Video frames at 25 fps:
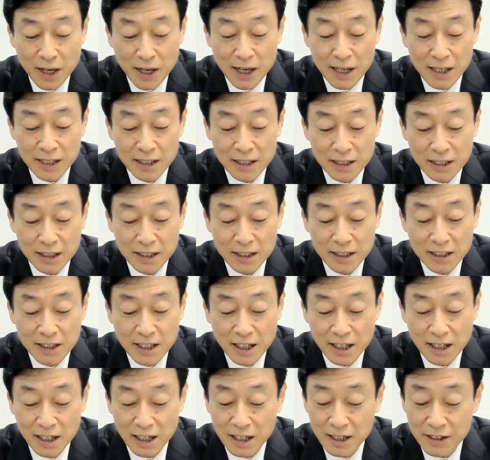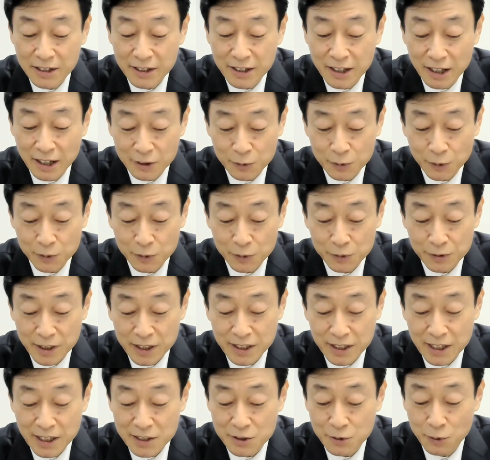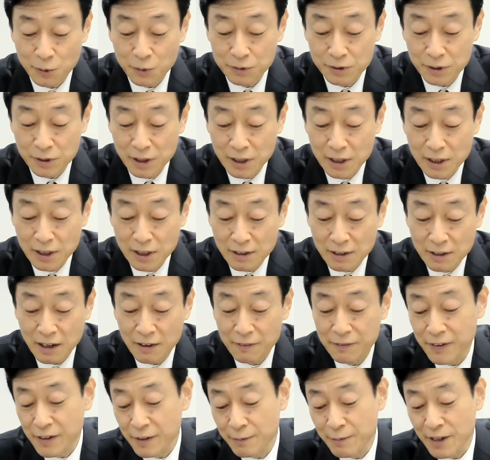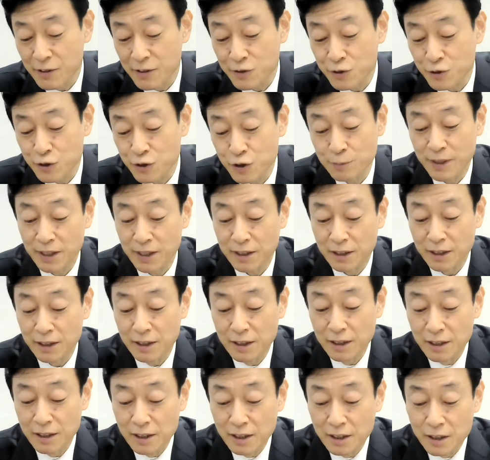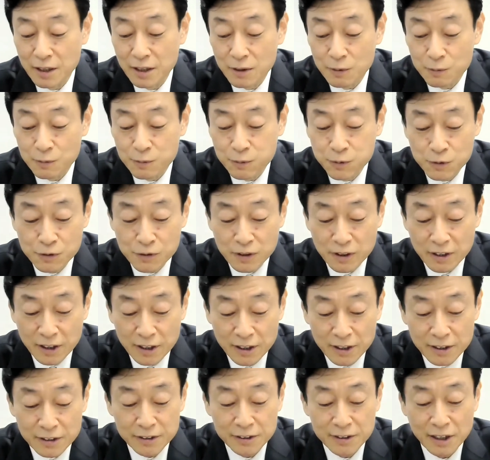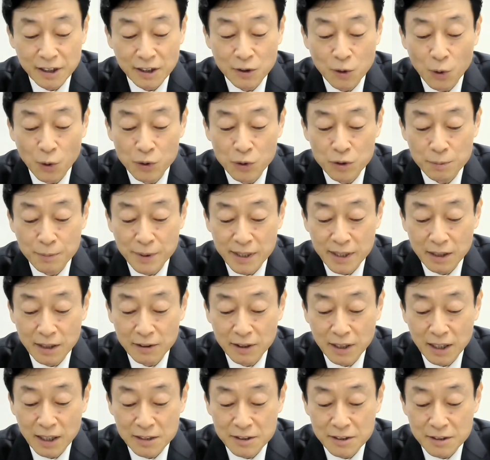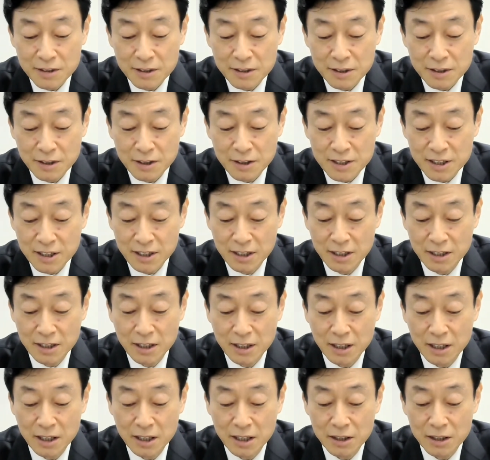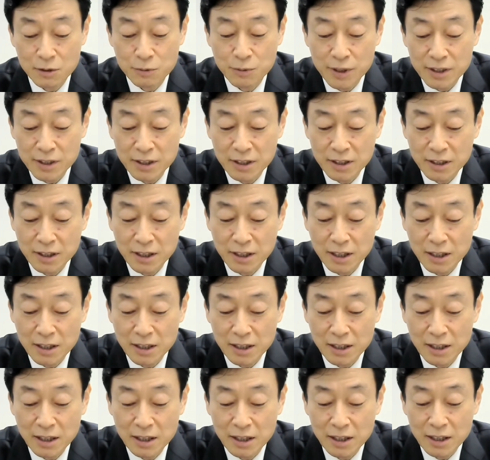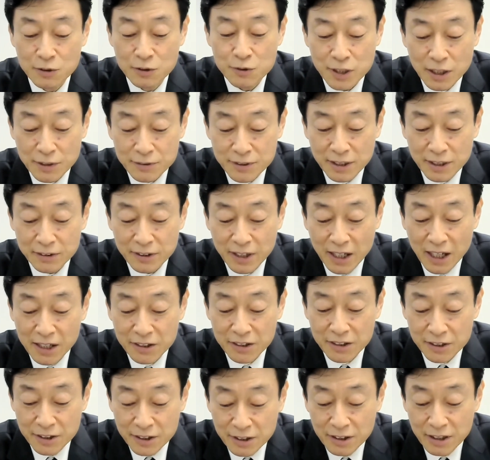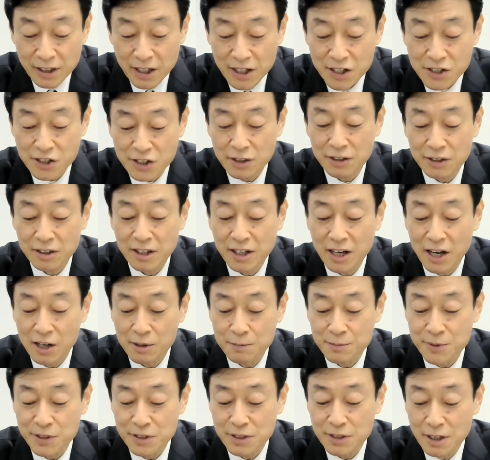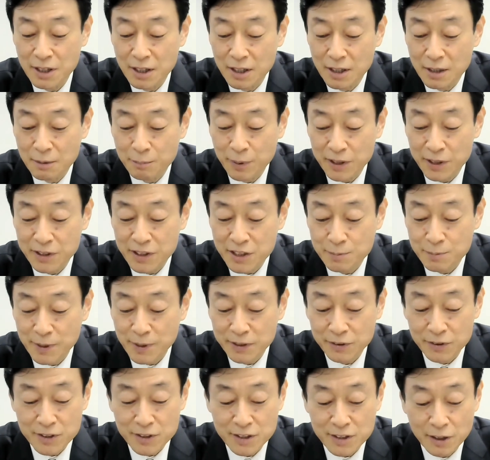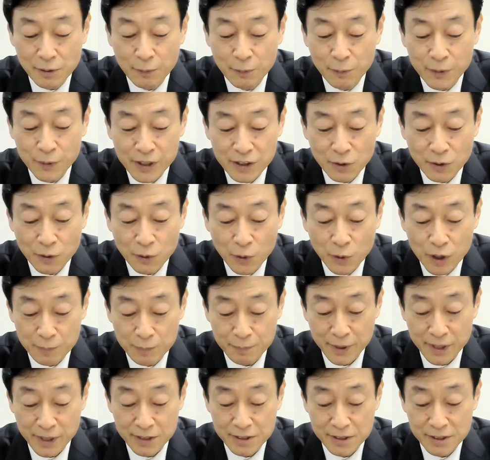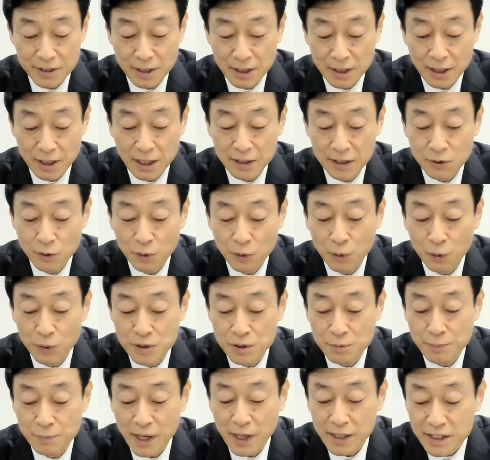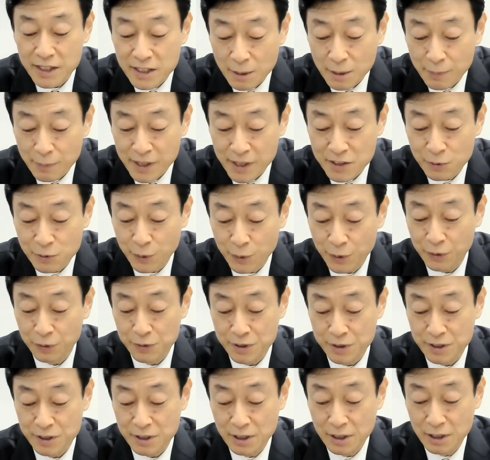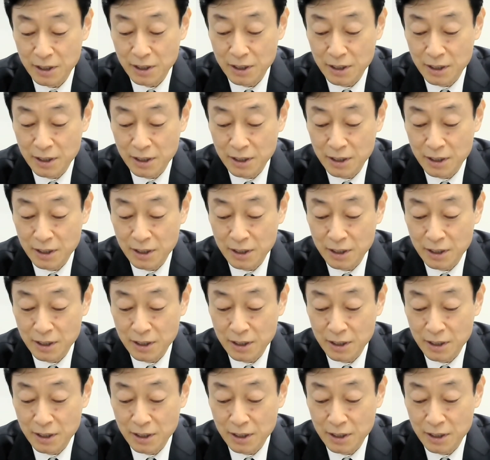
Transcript: by Ike Rikako, 20 years old, a female swimmer who earned the gold medal at the 2018 Asian Games, participant in the Rio Olympics, and holds many Japanese records.